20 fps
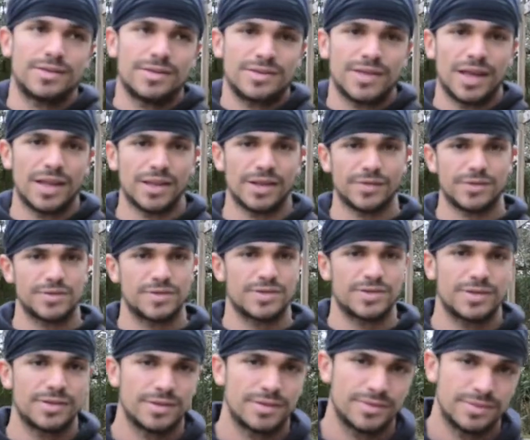
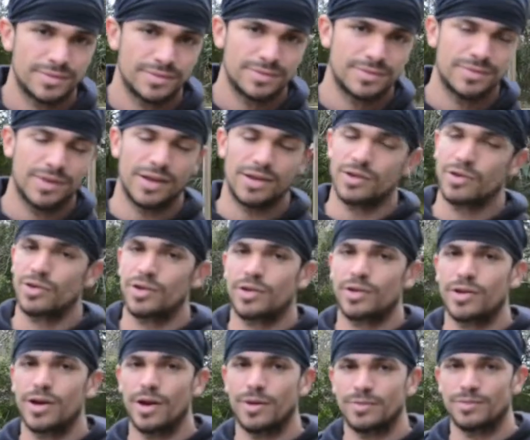deadlifts, and you're good
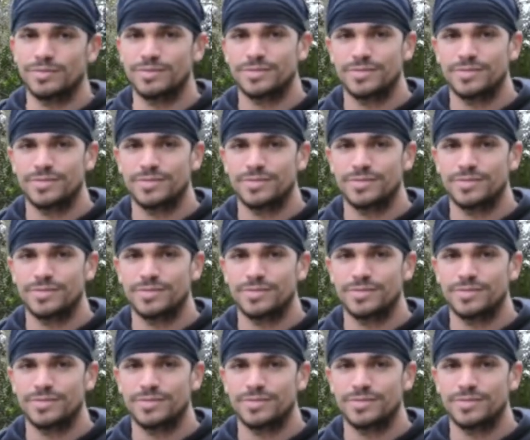to go.